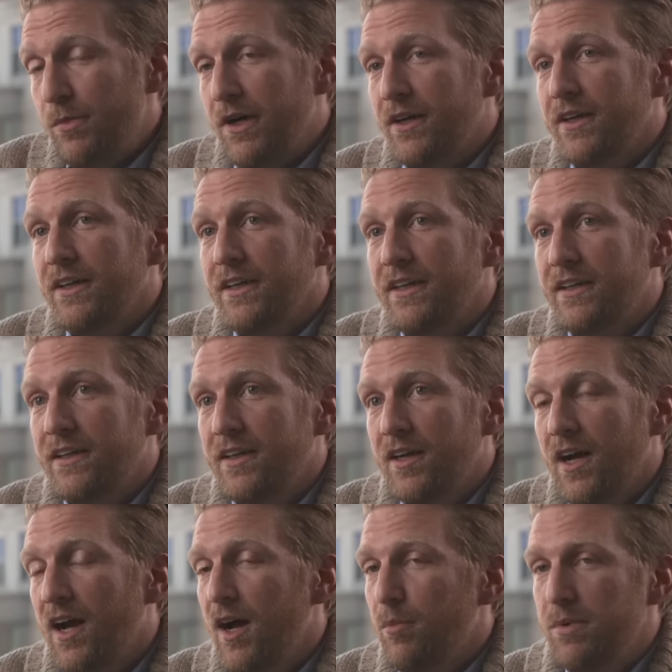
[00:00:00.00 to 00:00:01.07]
married,
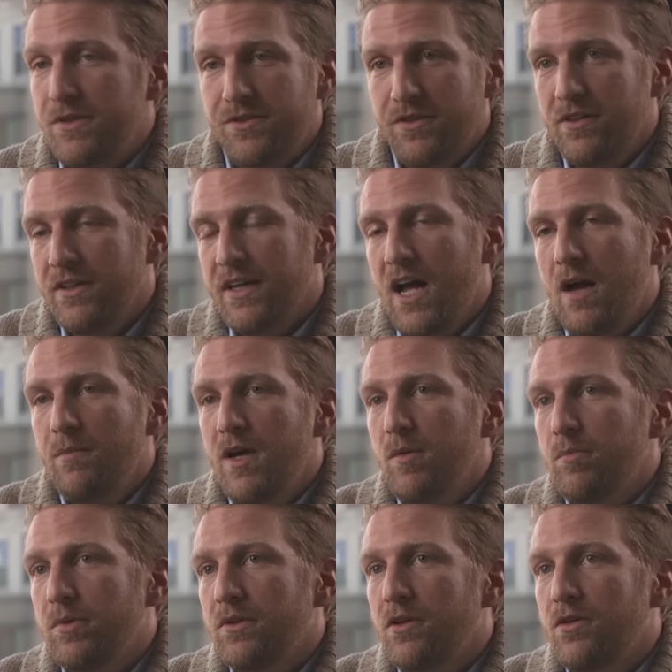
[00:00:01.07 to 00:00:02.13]
uh, be sure to
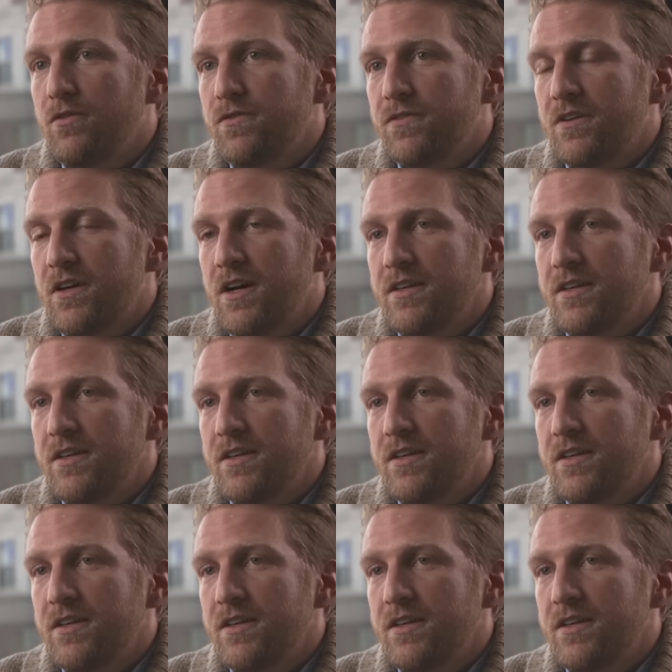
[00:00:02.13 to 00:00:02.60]
comment below for